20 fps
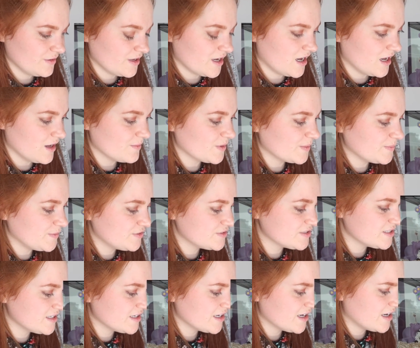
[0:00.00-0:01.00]
I'm
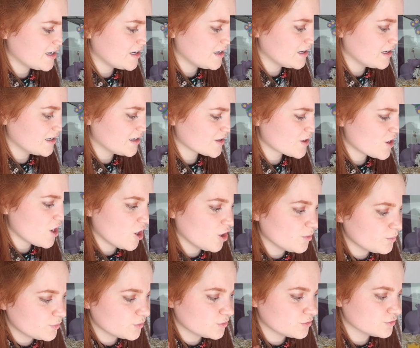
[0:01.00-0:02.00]
using a
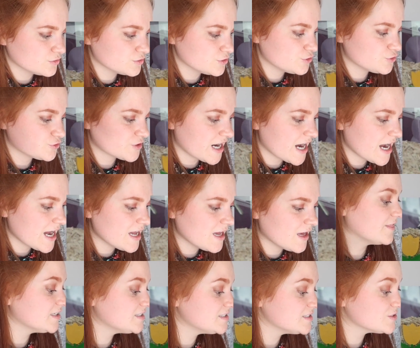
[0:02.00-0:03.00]
cardboard tray.
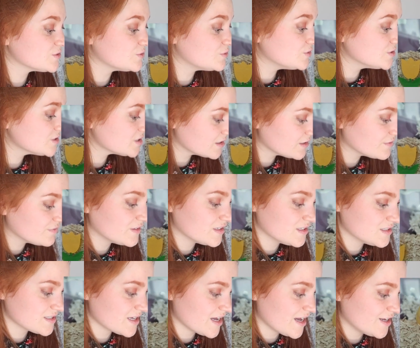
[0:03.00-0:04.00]
This is also the
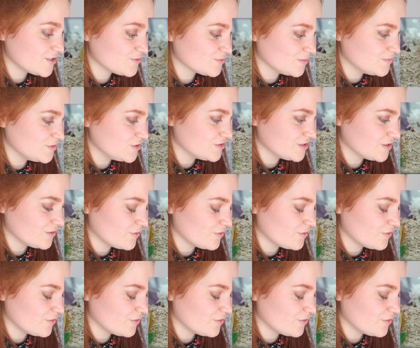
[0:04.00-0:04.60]
first cage where I'm using